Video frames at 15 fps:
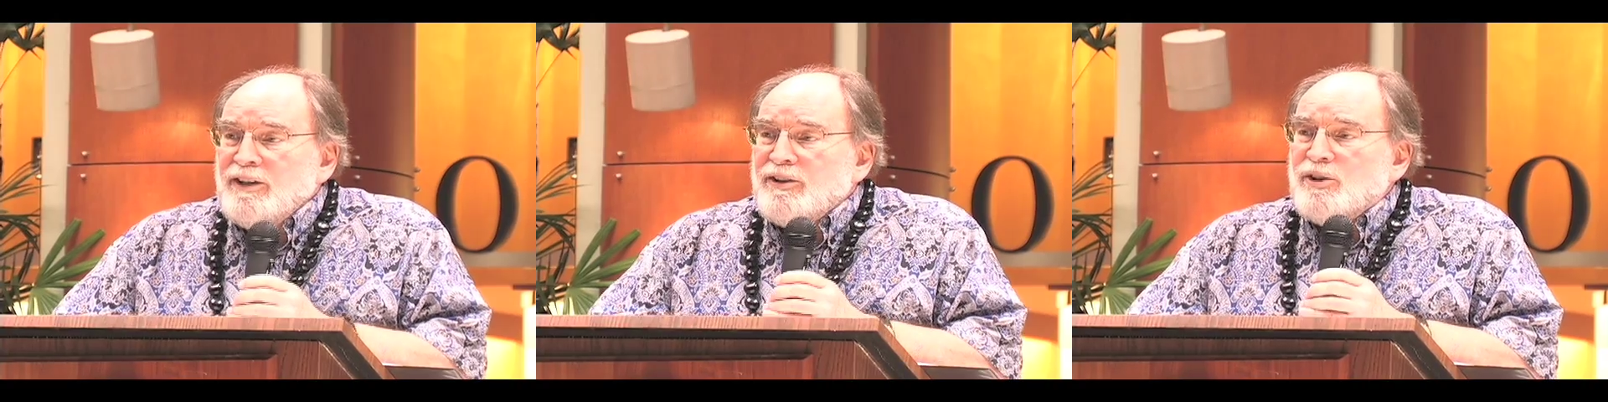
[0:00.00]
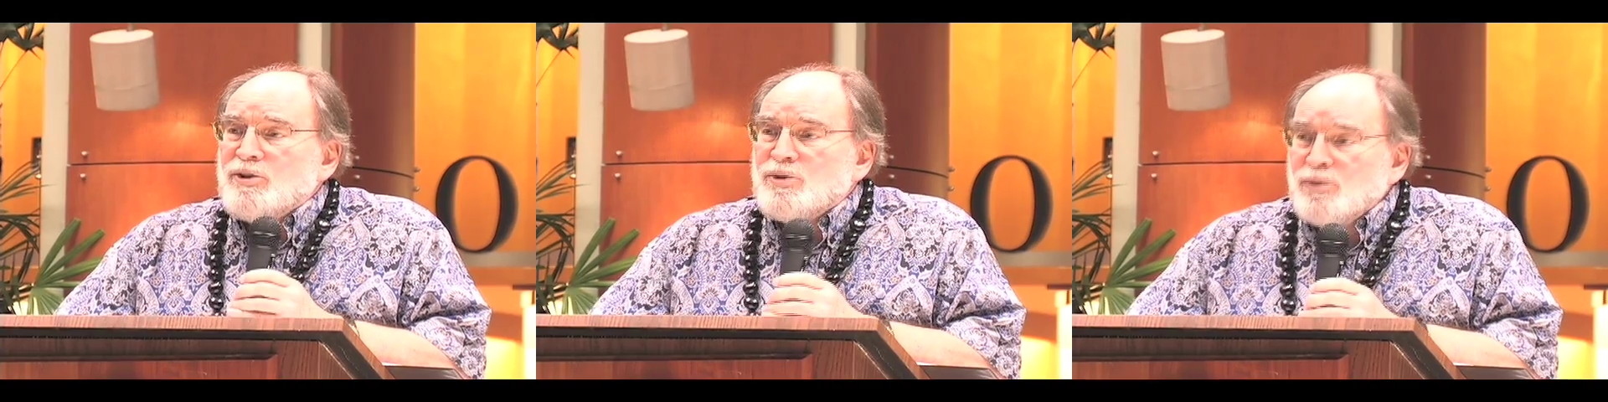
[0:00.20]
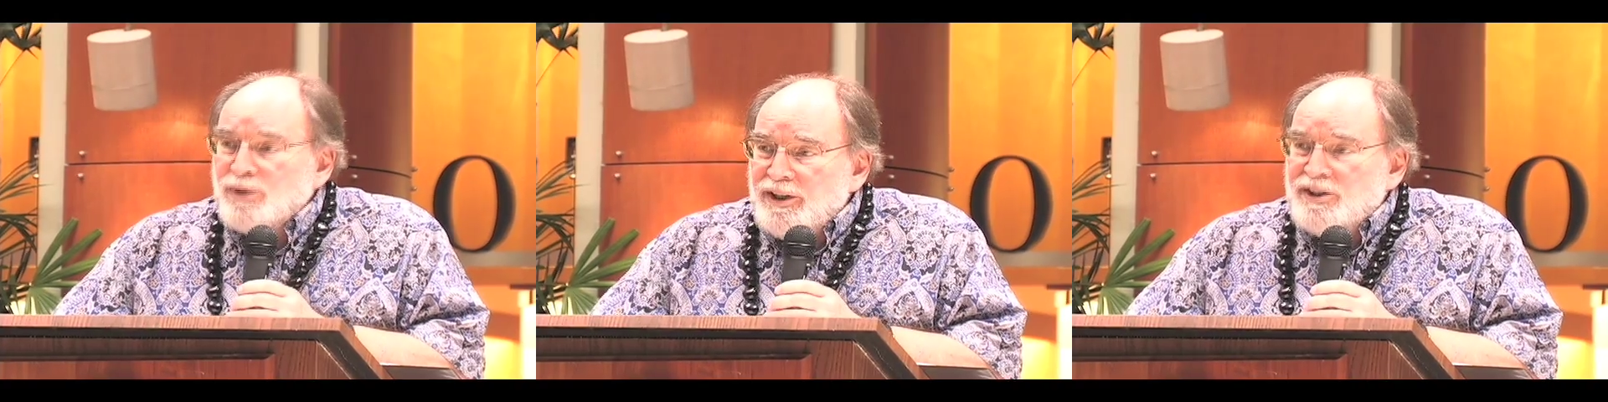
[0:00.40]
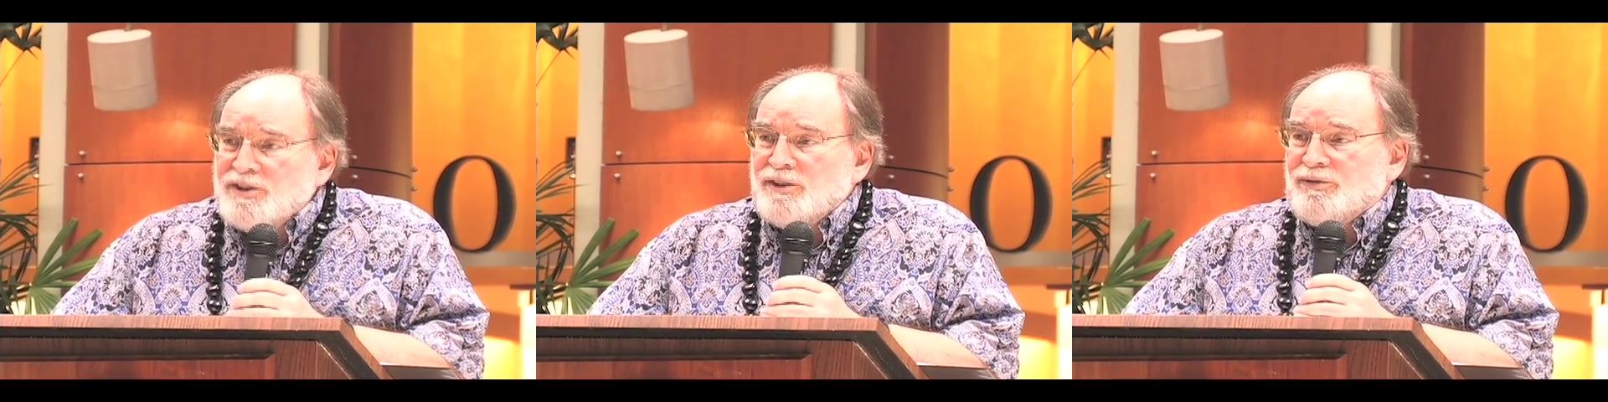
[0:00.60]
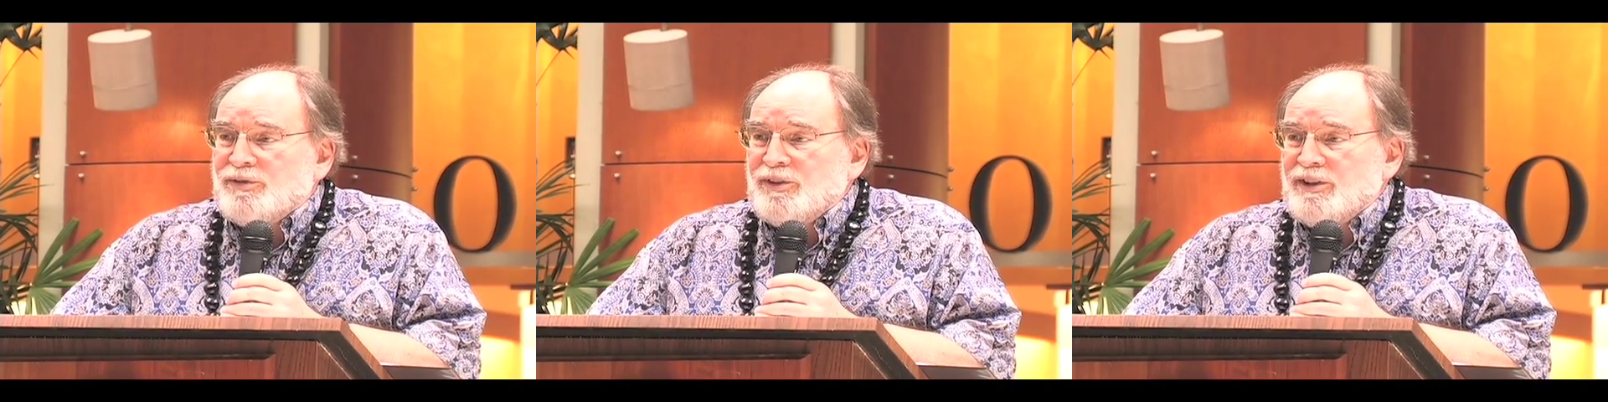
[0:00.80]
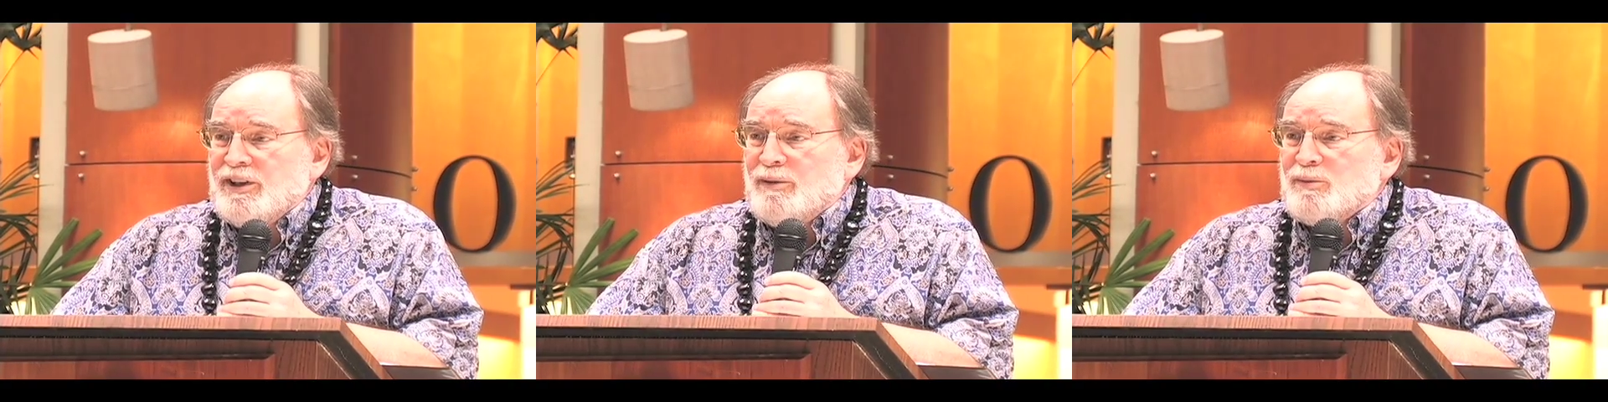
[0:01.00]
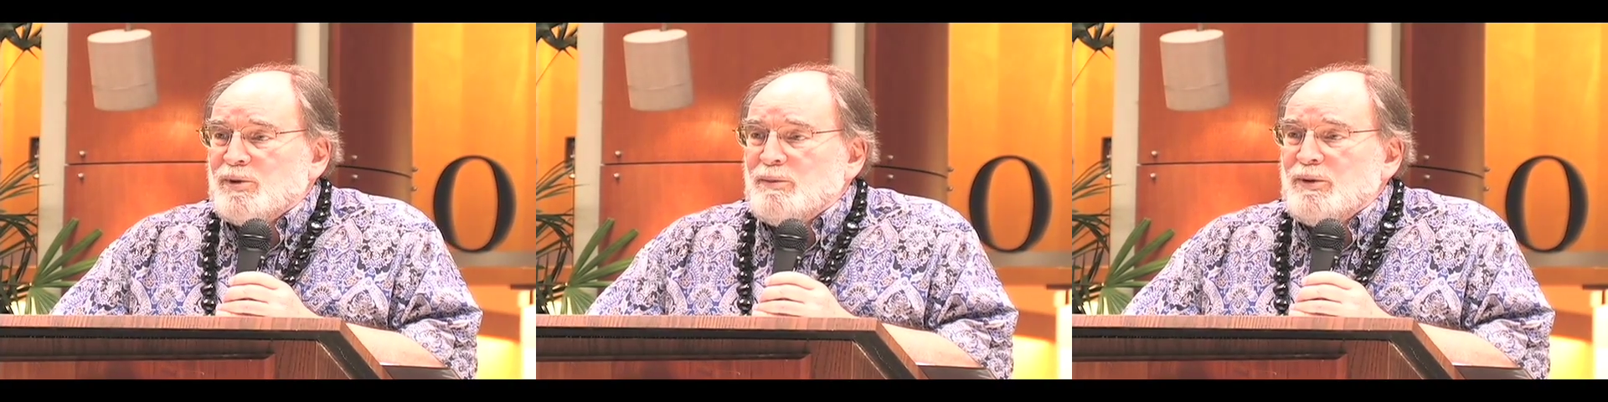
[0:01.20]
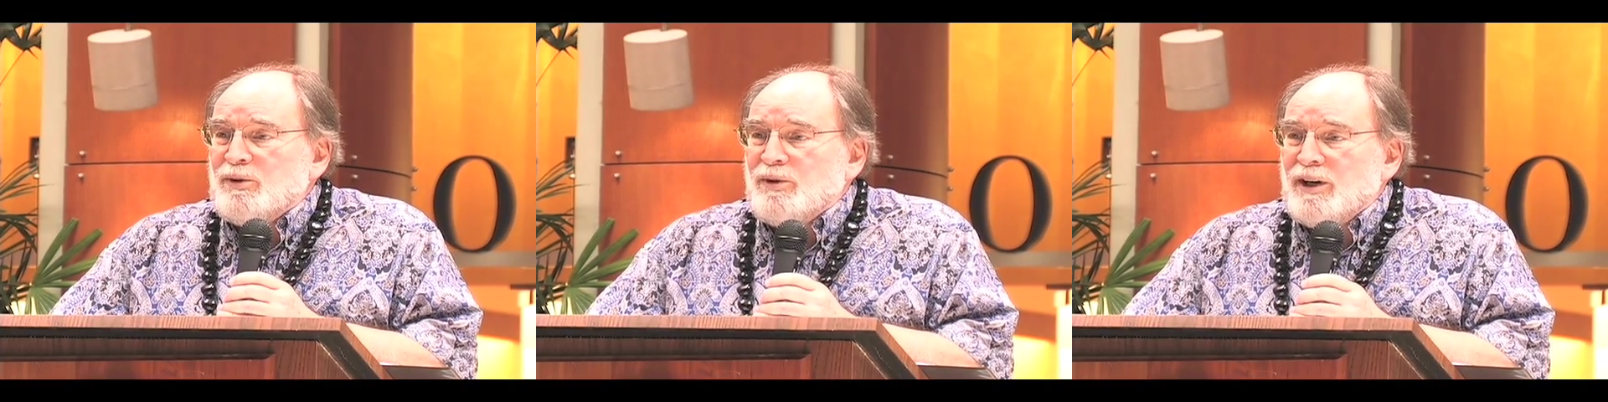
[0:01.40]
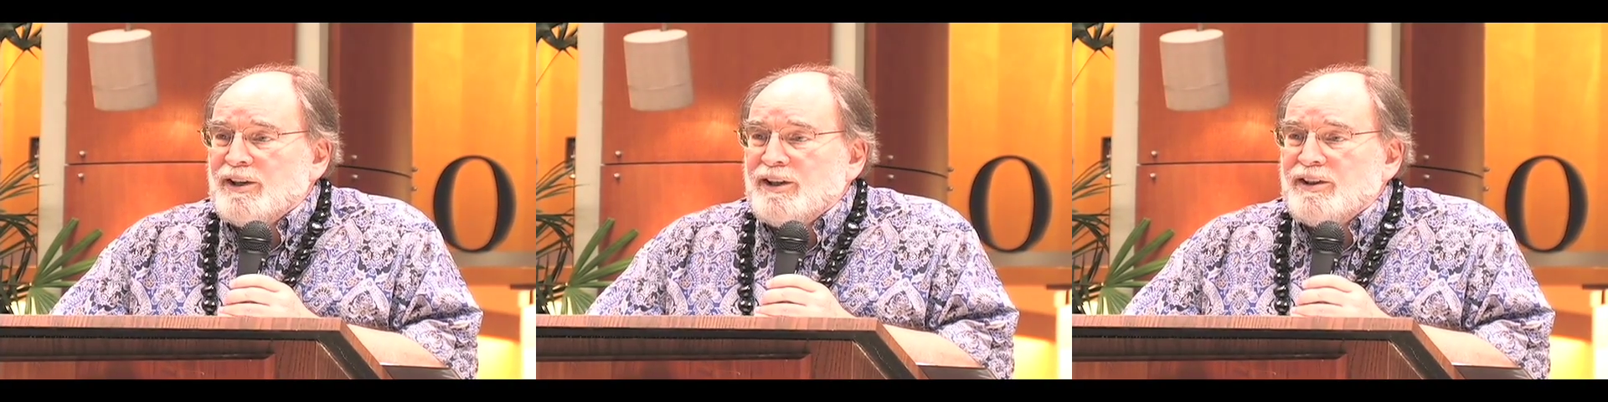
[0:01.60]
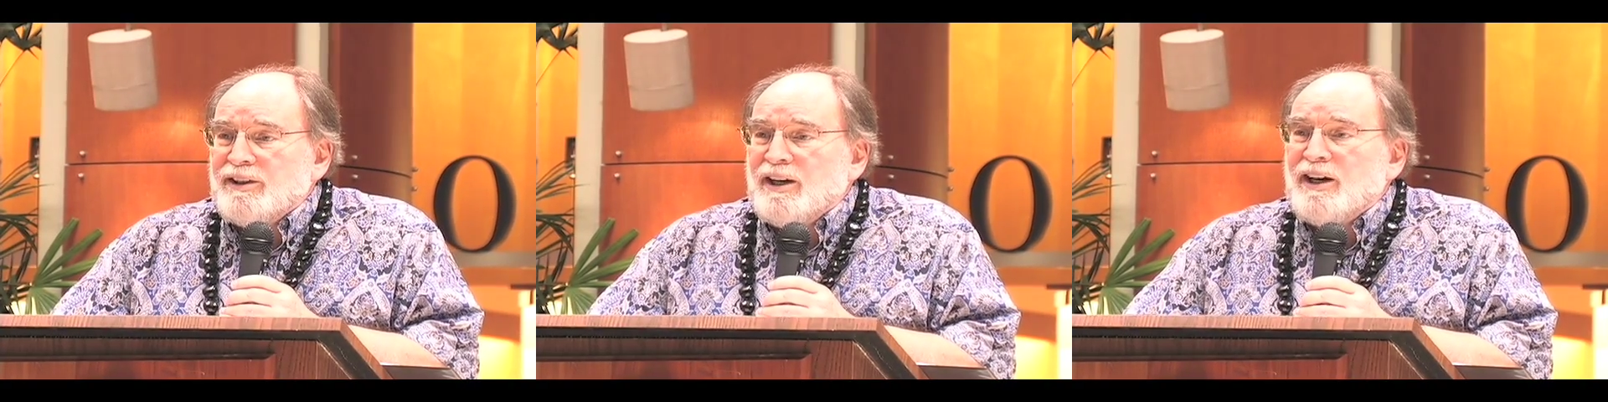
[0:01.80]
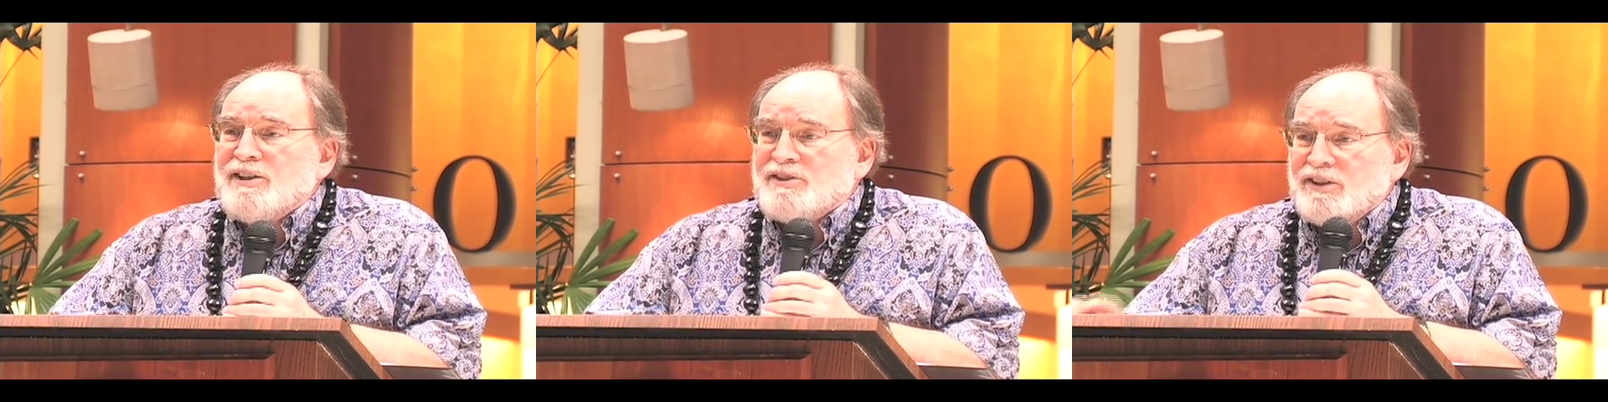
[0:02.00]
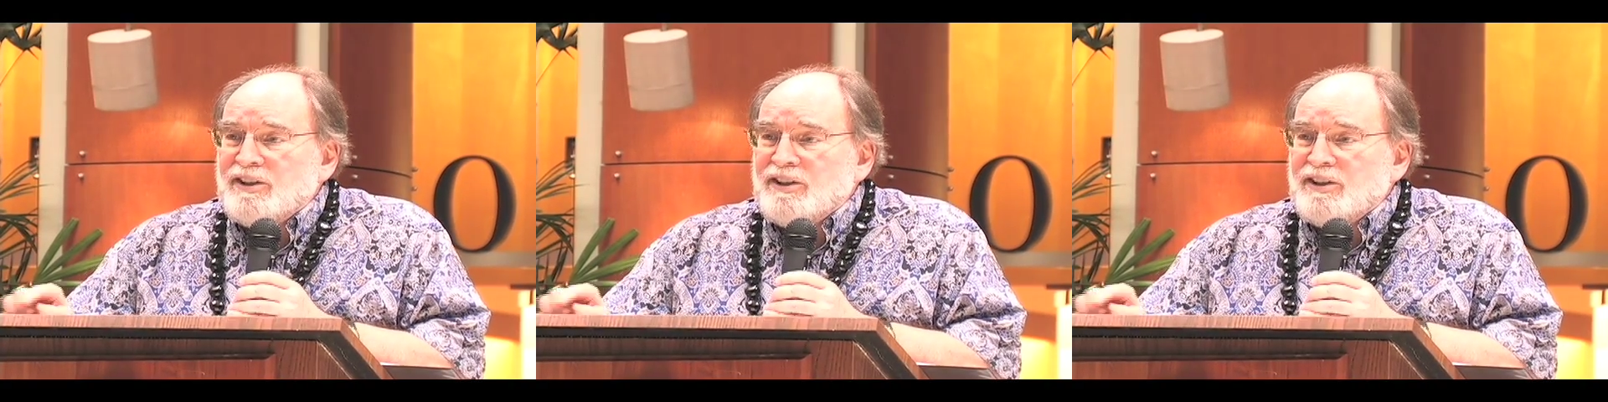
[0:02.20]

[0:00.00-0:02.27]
There's reason for them to be recognized,